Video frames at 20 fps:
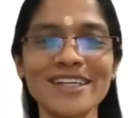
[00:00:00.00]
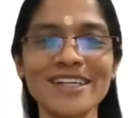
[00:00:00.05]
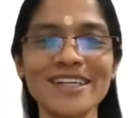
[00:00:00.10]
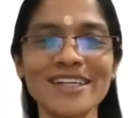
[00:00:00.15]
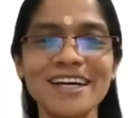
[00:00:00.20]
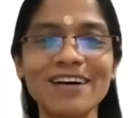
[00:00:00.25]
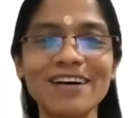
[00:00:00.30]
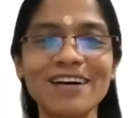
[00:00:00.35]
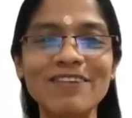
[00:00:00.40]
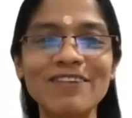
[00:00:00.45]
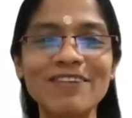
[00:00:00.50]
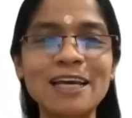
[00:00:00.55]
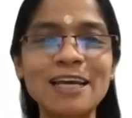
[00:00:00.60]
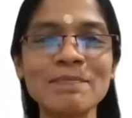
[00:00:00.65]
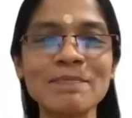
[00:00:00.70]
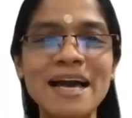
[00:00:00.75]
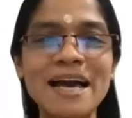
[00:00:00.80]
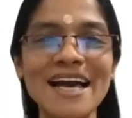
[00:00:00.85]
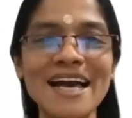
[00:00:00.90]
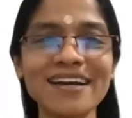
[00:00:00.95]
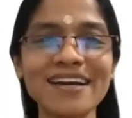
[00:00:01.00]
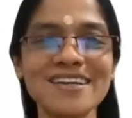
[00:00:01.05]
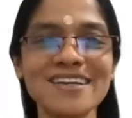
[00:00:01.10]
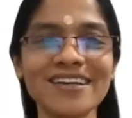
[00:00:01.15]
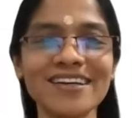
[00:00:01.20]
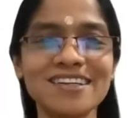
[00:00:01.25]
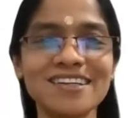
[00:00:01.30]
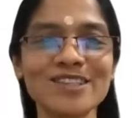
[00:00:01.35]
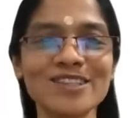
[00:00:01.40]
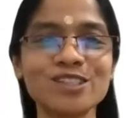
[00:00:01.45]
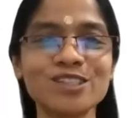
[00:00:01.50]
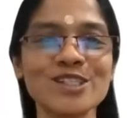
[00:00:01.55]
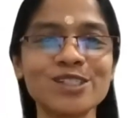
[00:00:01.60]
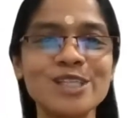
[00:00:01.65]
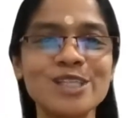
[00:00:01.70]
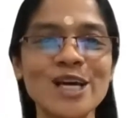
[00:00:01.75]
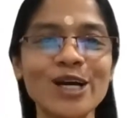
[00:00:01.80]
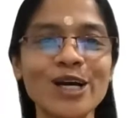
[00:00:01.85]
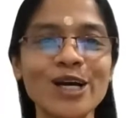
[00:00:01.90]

Uh, welcome back to this uh,